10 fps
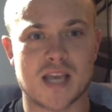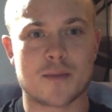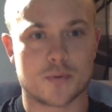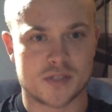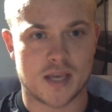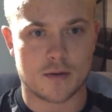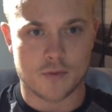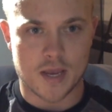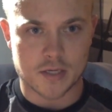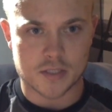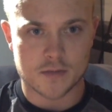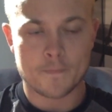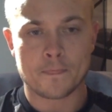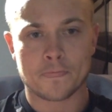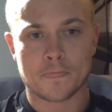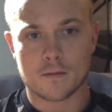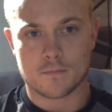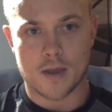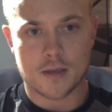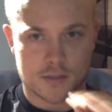10% range,
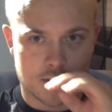right?